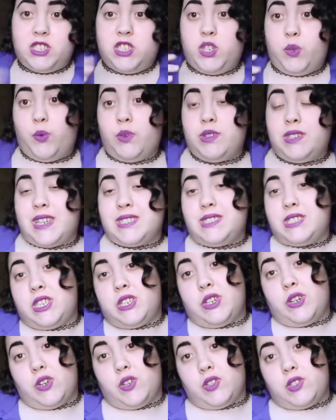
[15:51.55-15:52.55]
She would not sit
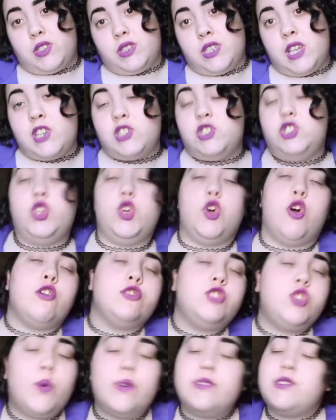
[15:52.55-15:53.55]
in her seat. All
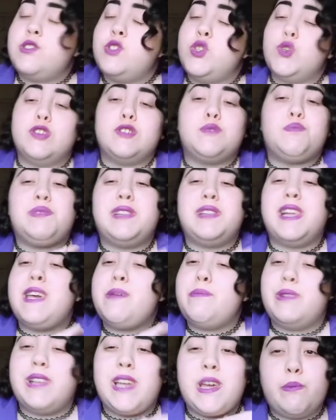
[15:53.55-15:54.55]
she wants to do is play
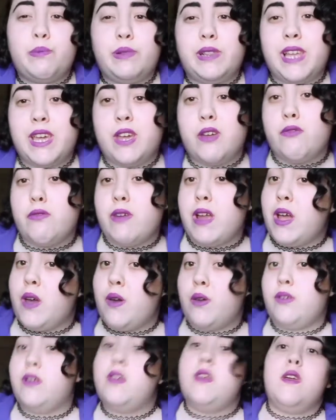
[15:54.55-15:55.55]

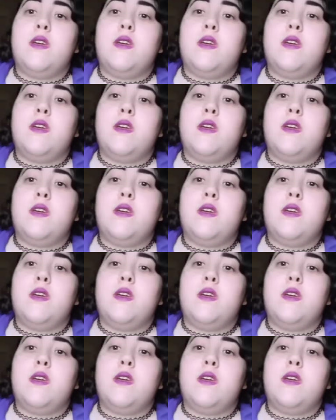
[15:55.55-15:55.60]
around,